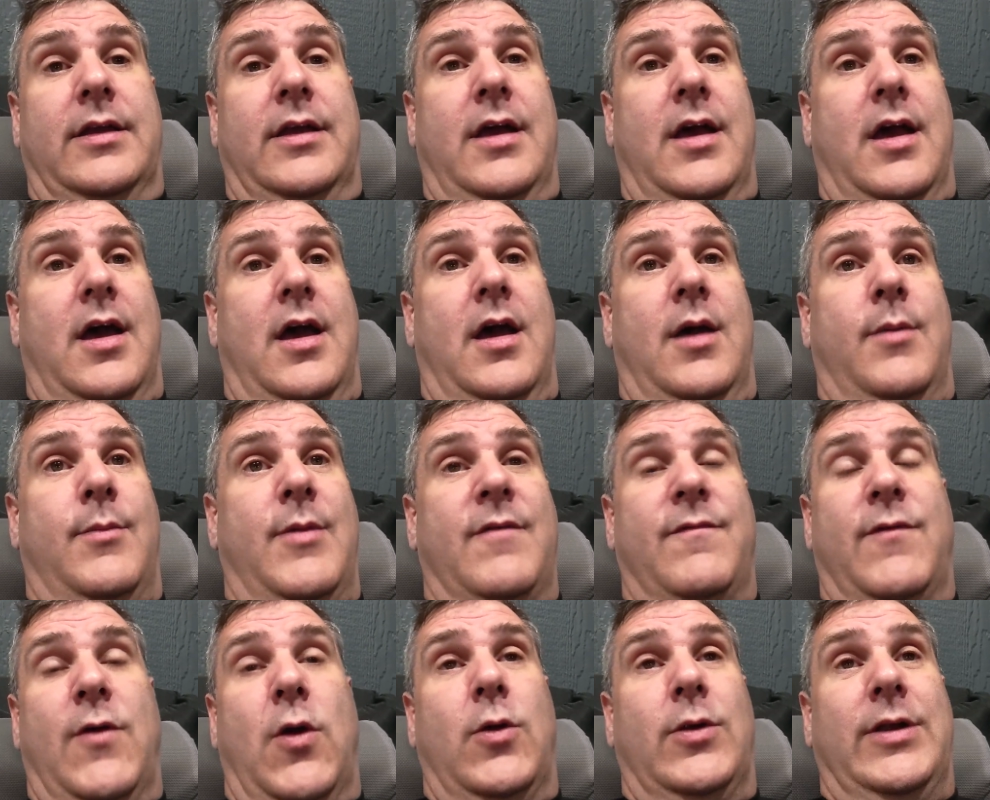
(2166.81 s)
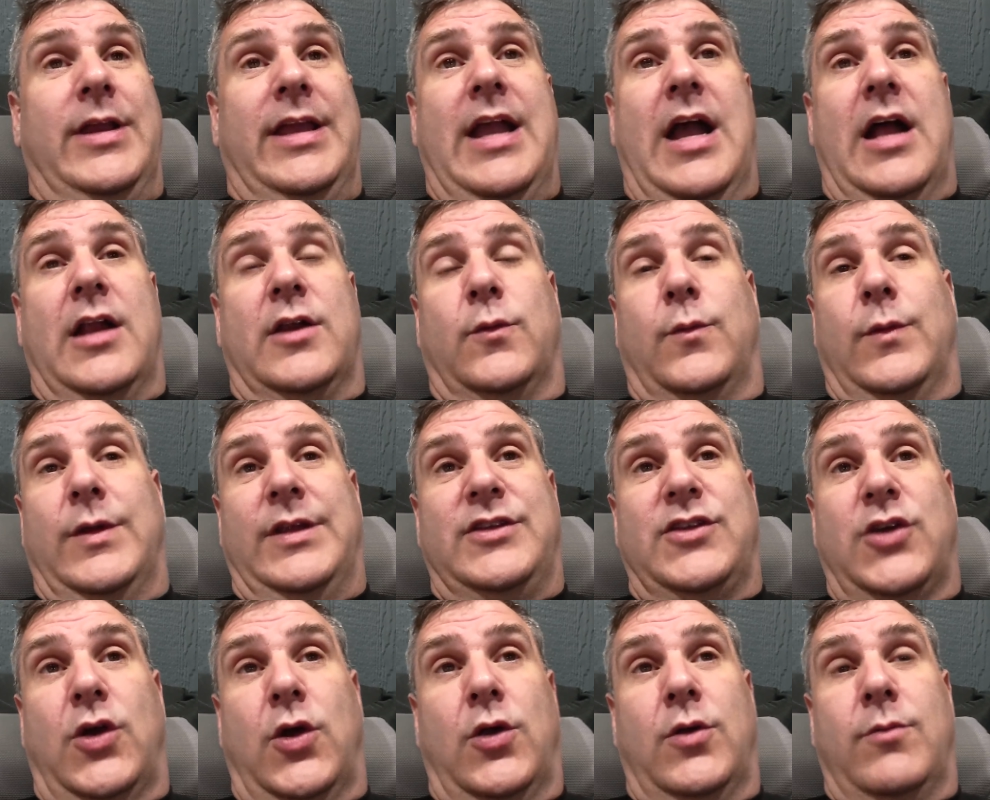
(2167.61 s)
I've already got a
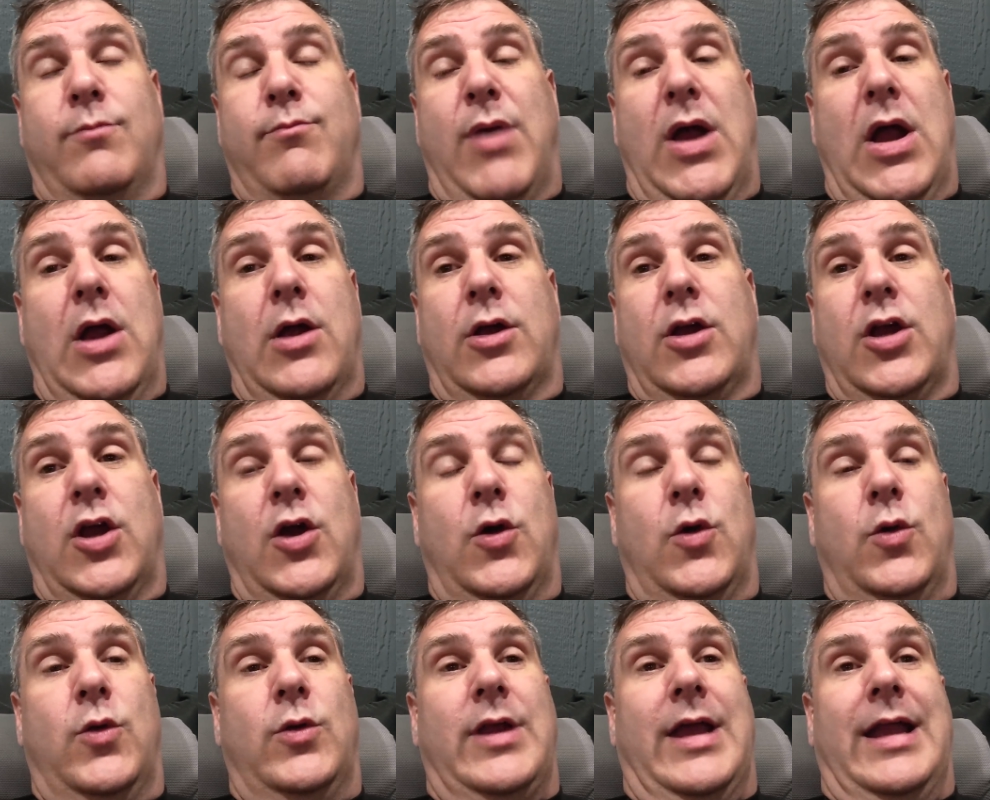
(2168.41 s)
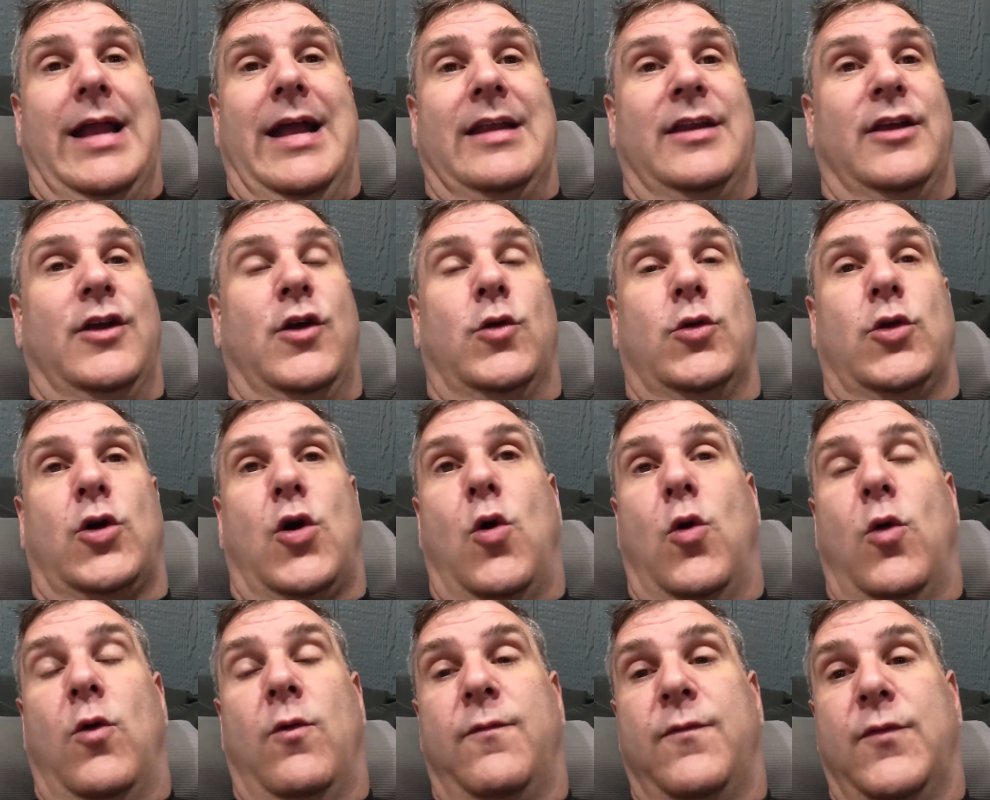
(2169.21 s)
return barcode. I got to go to
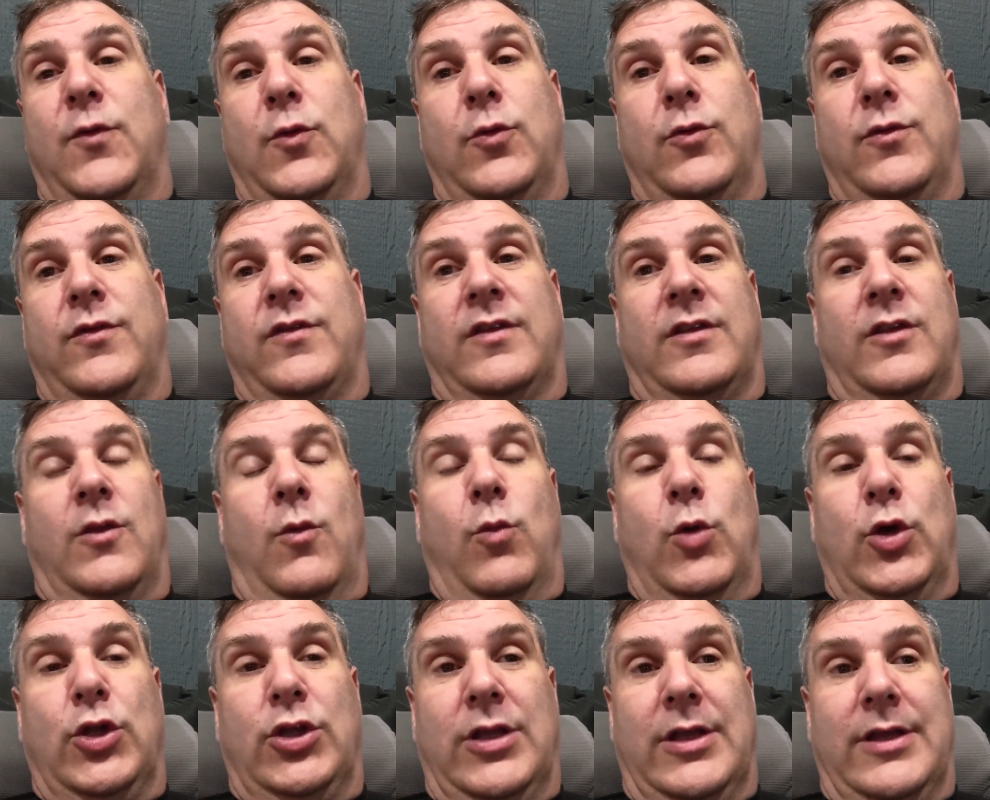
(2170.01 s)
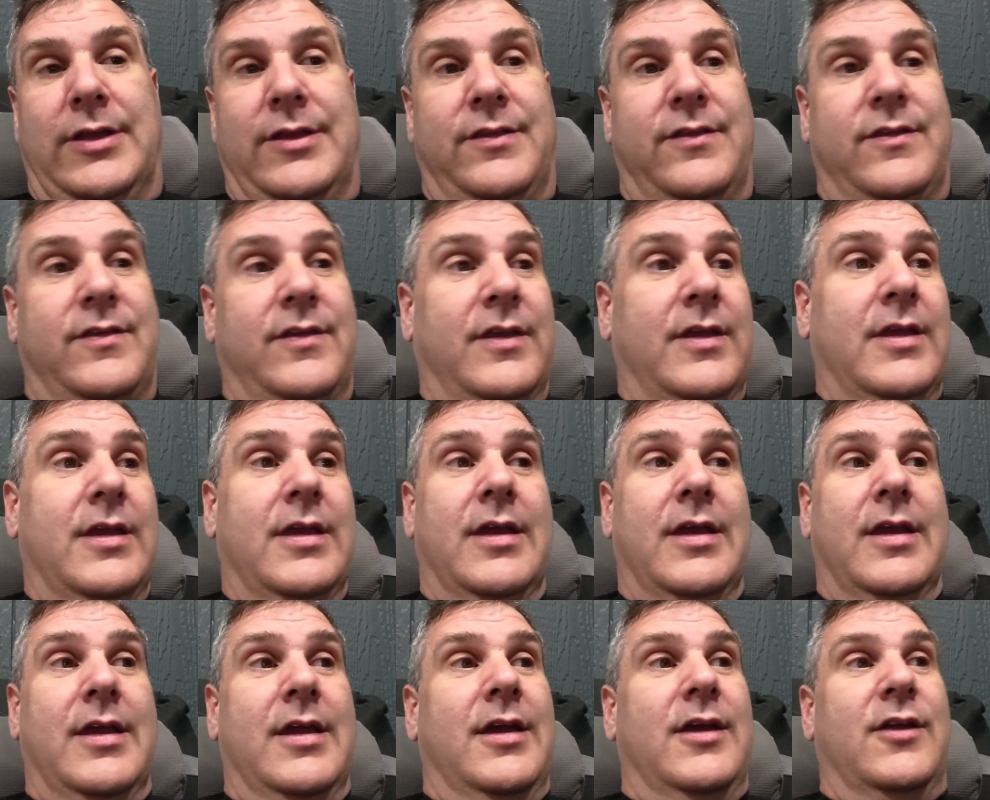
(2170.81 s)
Whole Foods in the Woodlands
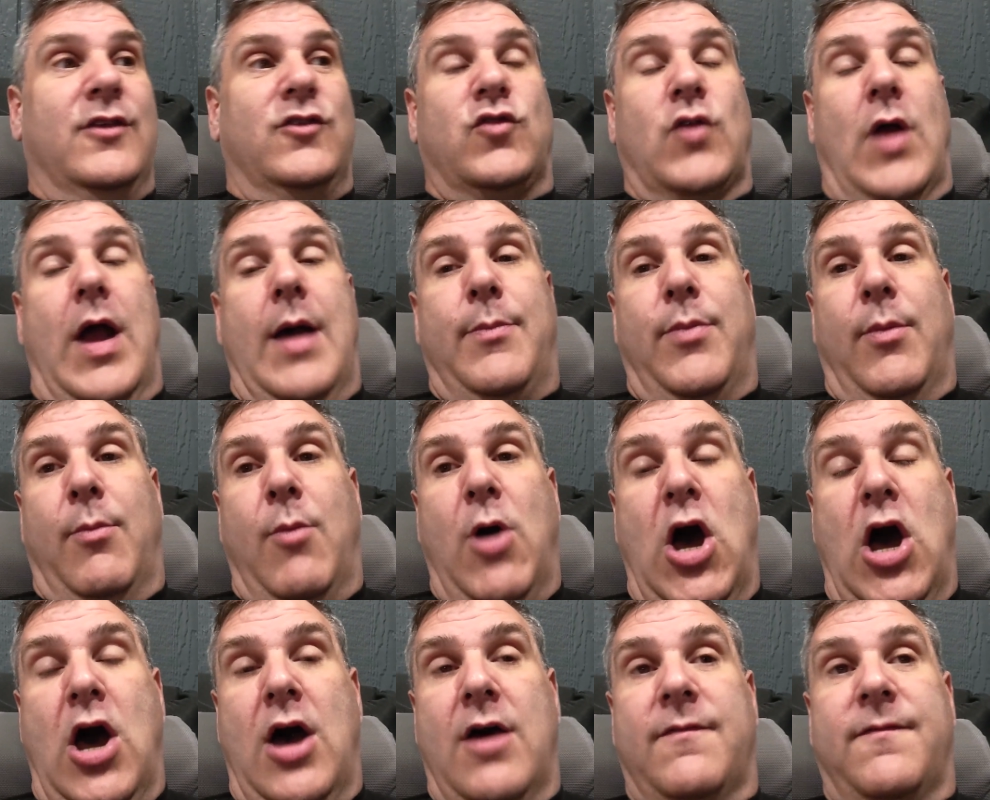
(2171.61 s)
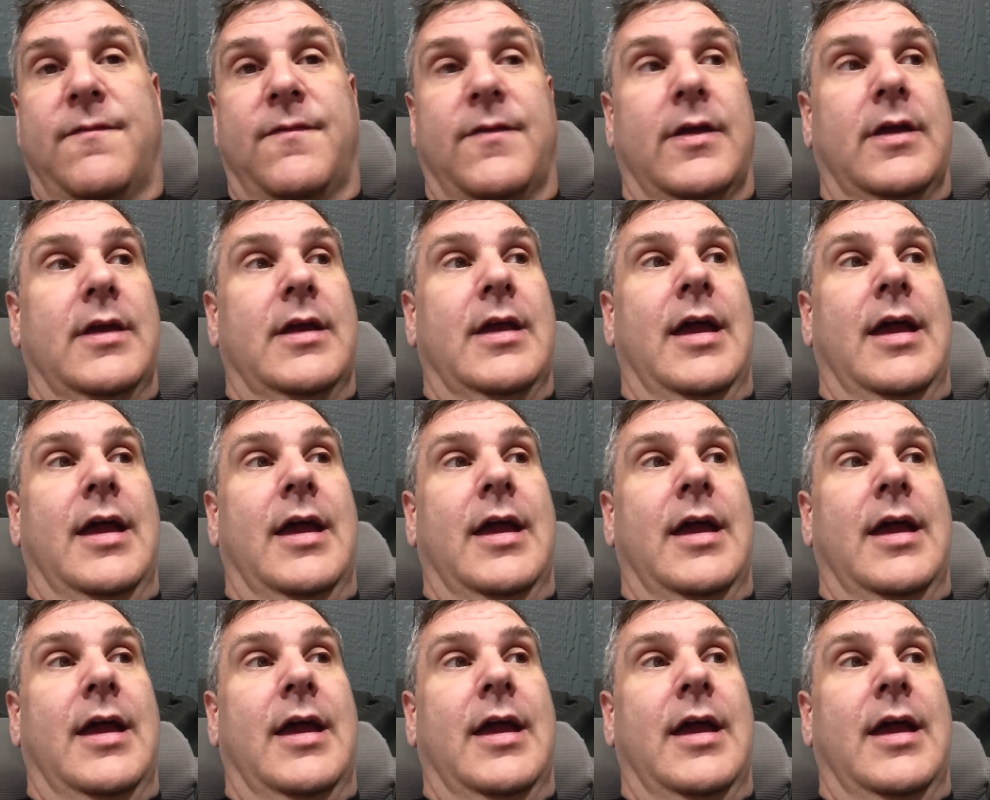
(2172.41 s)
and drop them off.